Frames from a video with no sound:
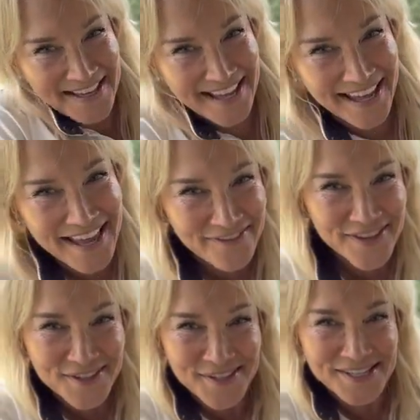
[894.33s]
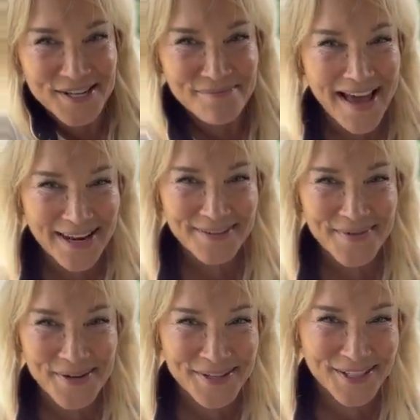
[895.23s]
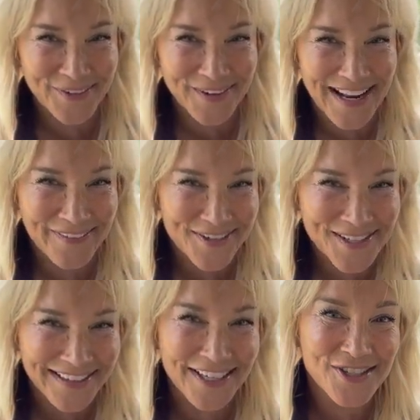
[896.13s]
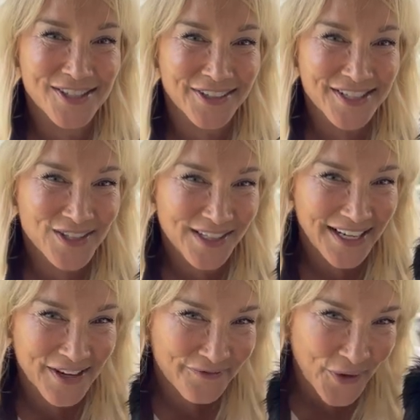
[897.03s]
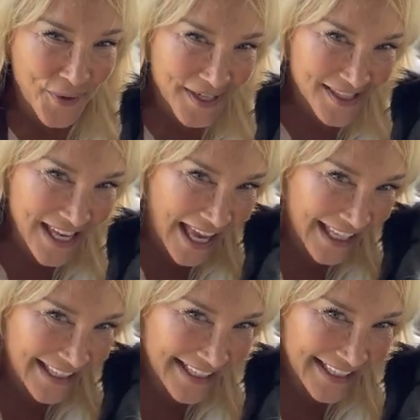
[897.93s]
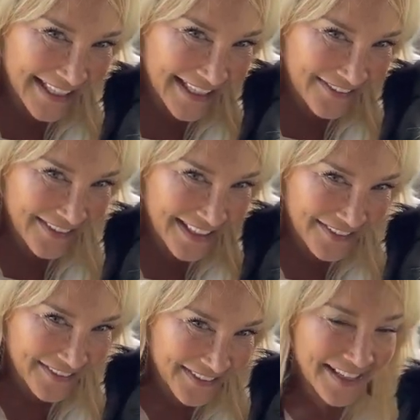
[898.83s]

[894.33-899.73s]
I have this on cinematic mode, so whatever's closer, it's gonna focus on. Woo.